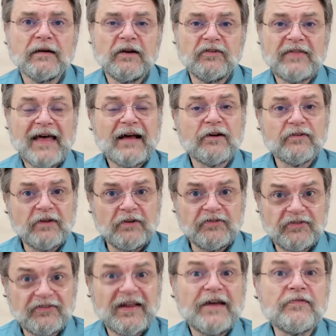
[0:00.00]
Is that a, a
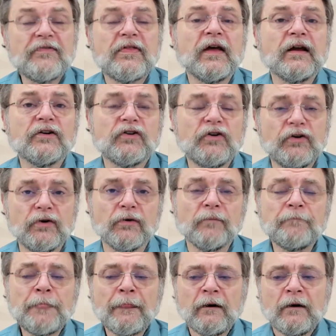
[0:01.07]
safe thing to do?